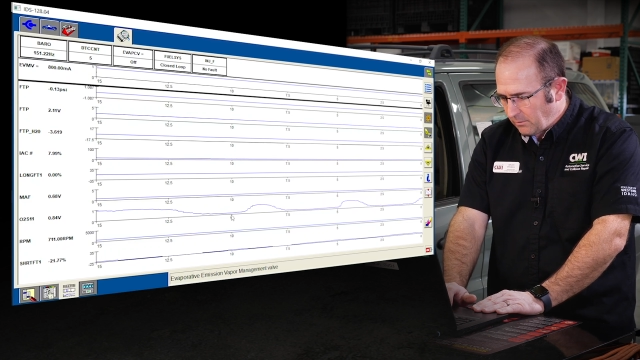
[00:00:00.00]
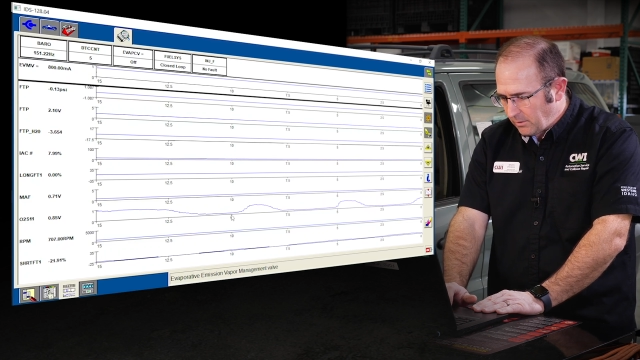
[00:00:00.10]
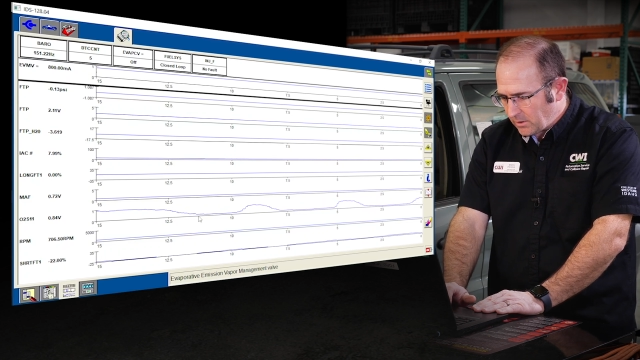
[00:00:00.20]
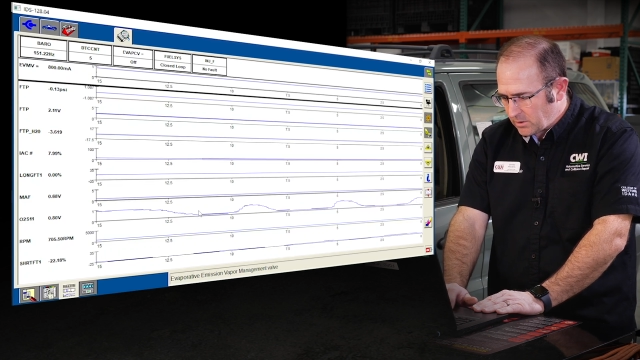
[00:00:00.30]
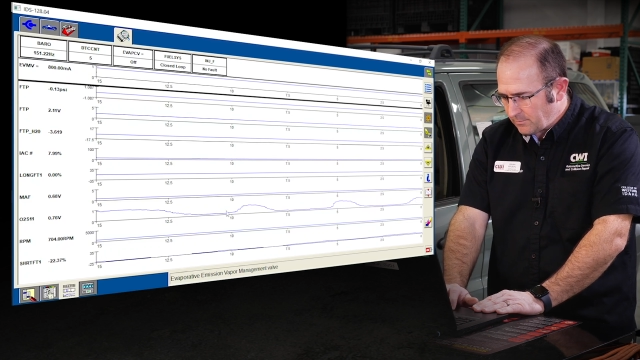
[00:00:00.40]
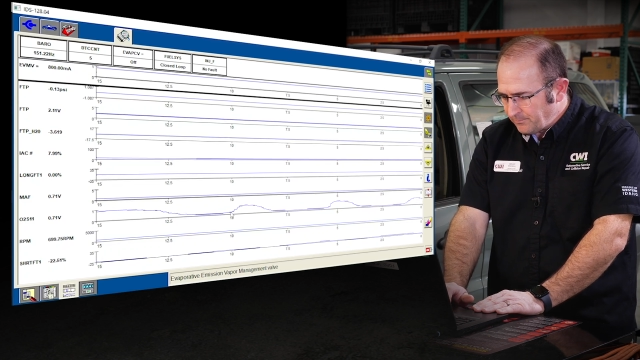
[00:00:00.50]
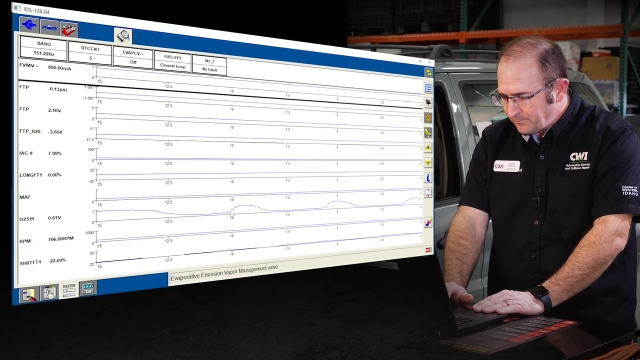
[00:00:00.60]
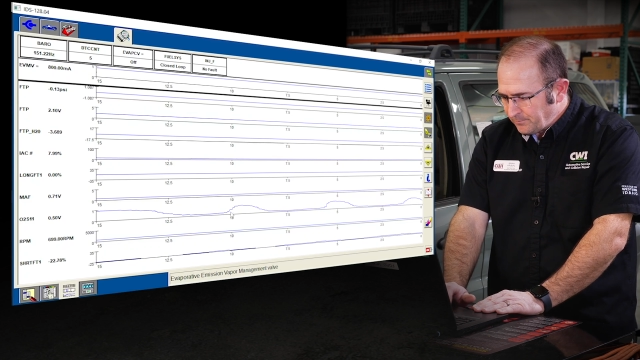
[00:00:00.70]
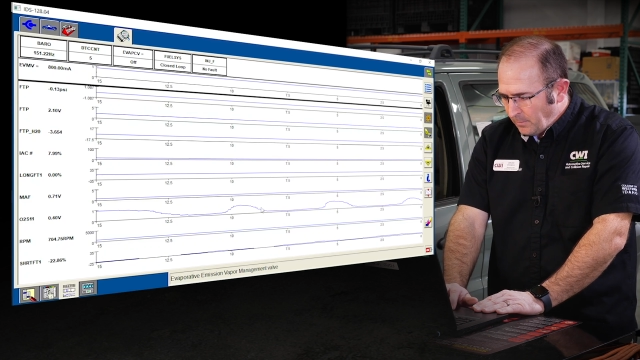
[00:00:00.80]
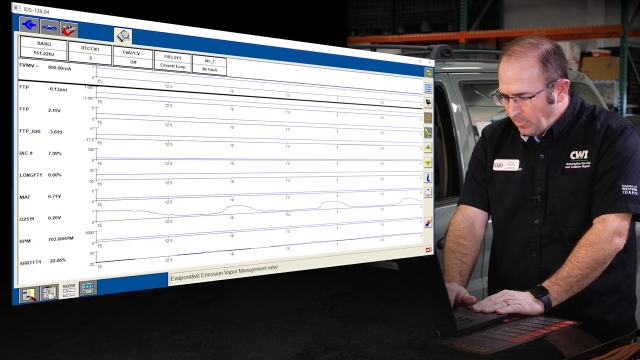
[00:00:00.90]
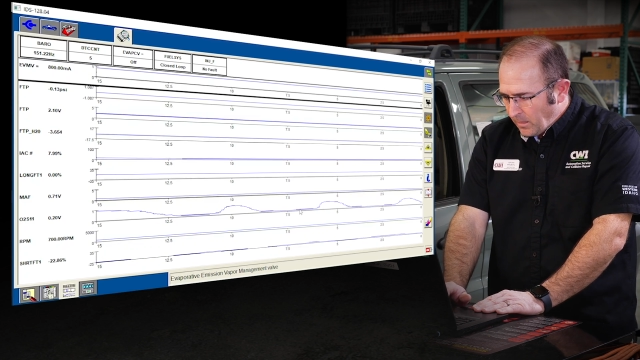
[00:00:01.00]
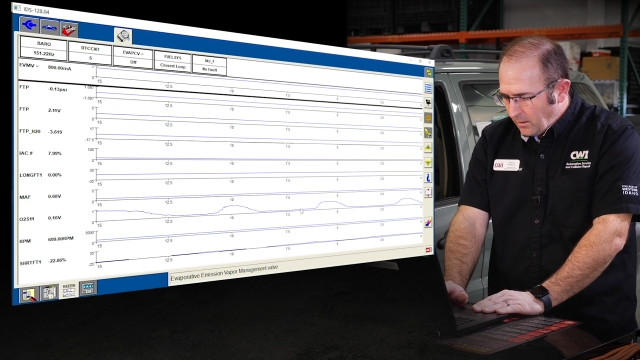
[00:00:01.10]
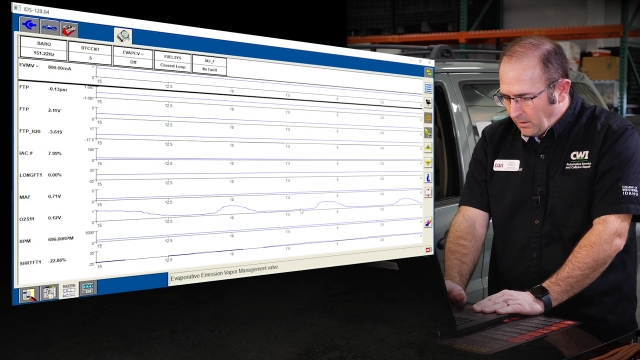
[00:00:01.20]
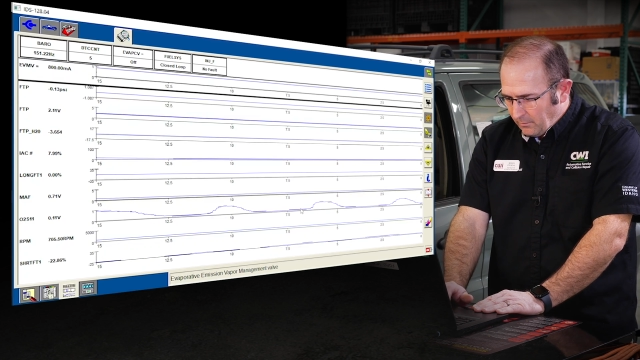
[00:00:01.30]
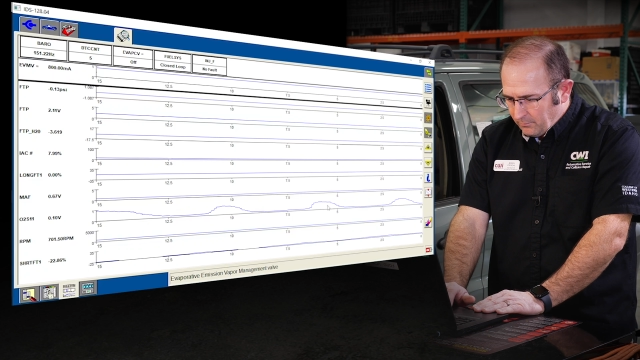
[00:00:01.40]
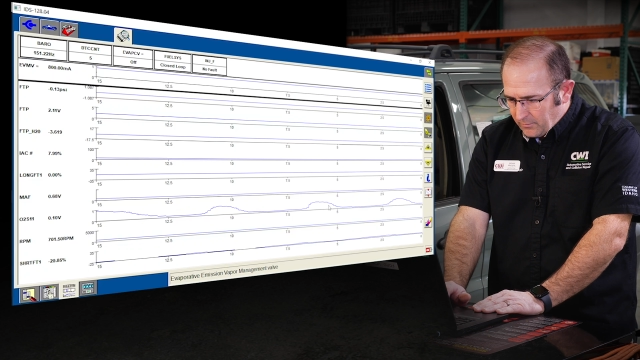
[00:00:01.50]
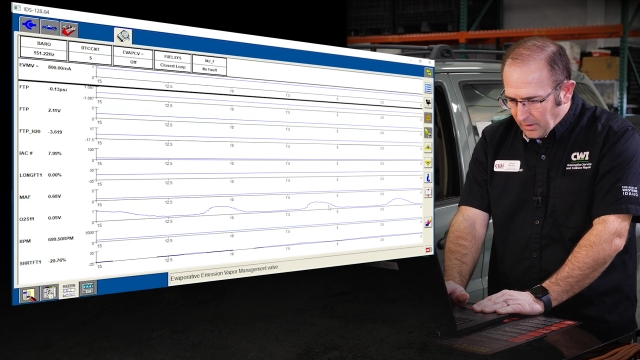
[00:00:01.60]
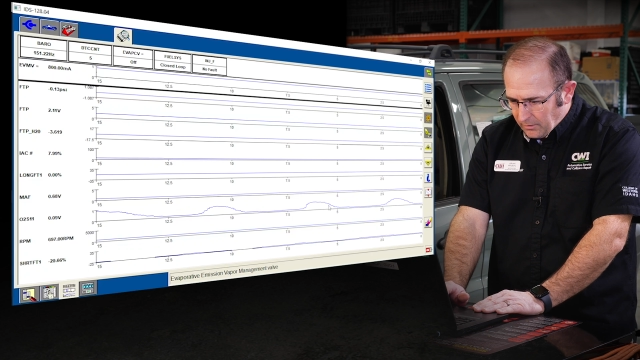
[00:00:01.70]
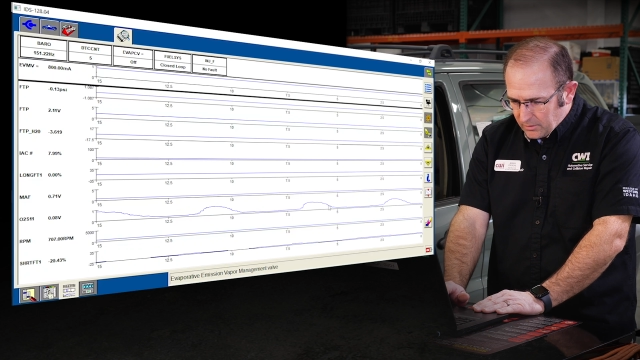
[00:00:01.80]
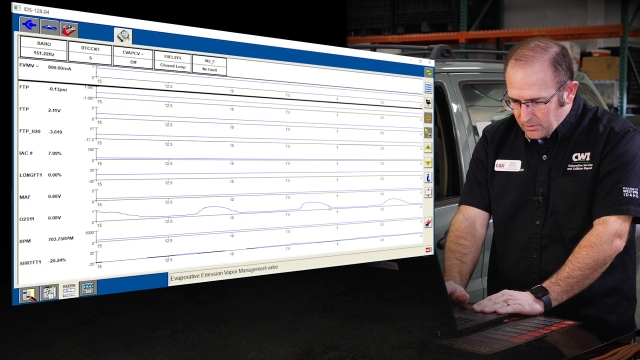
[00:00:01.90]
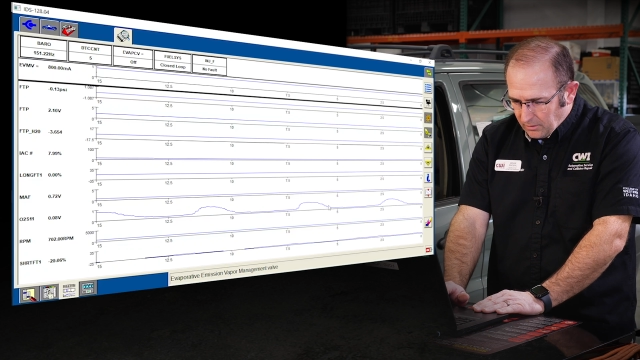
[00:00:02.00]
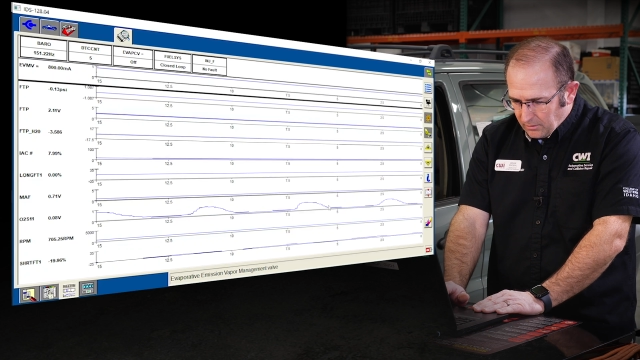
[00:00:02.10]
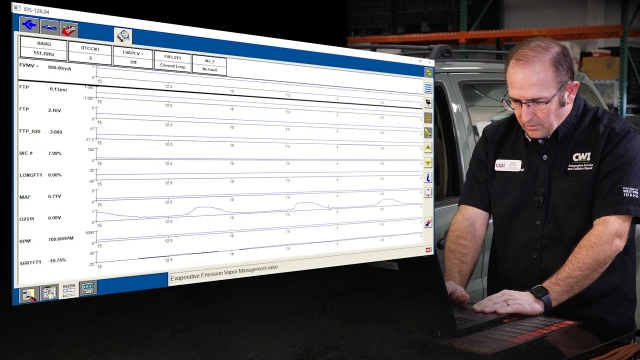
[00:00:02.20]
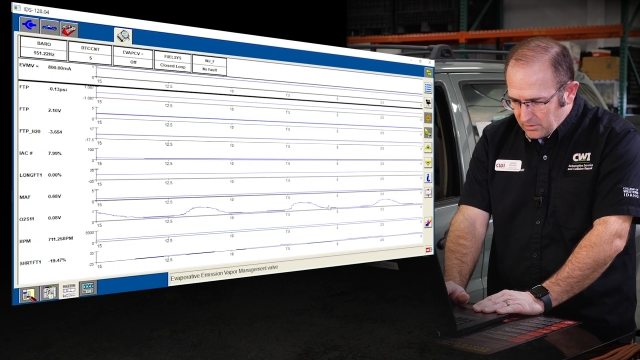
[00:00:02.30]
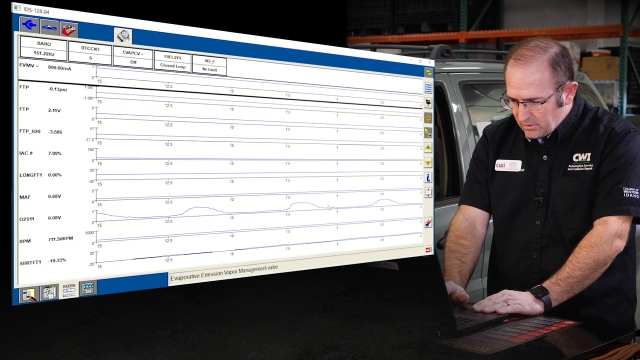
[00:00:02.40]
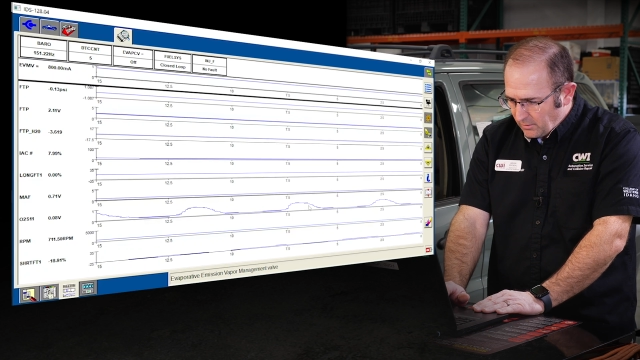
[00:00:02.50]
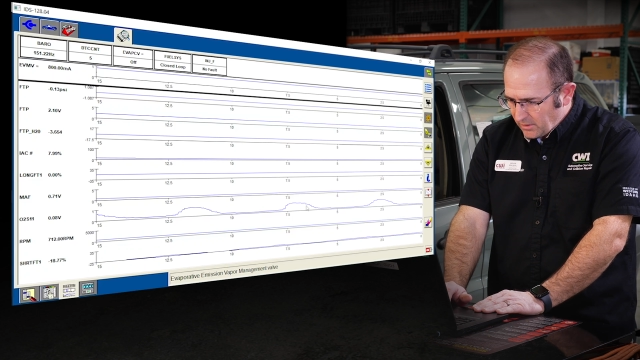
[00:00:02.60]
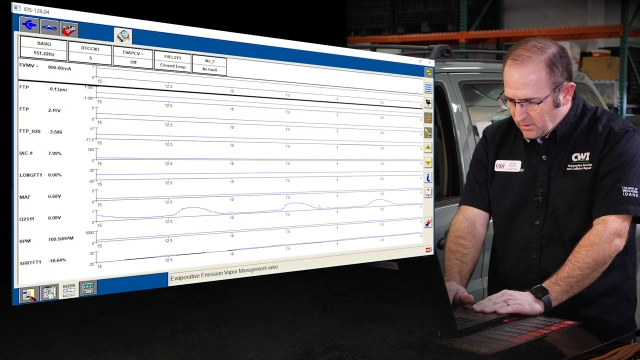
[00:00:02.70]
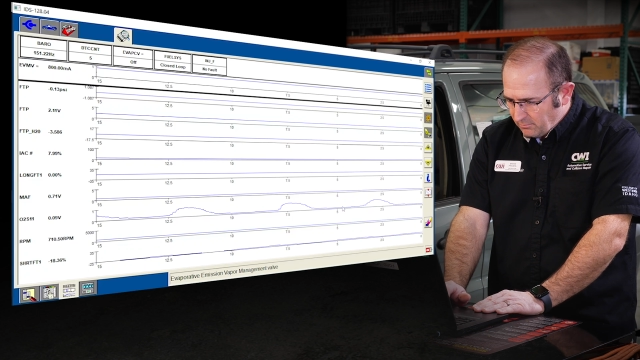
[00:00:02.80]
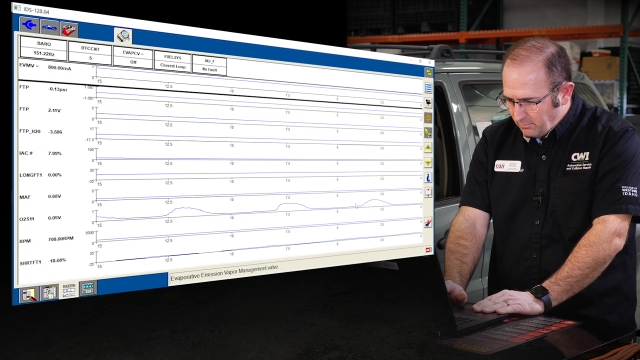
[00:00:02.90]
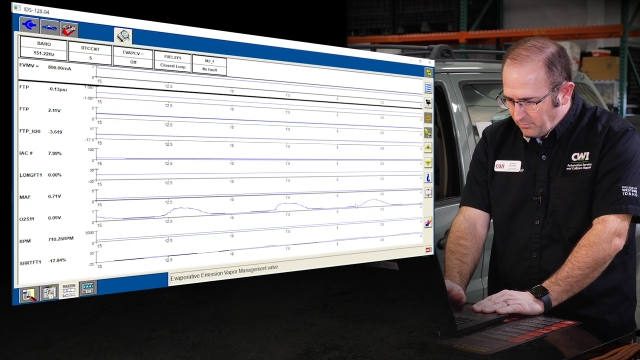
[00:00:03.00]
rich. Now they're starting to switch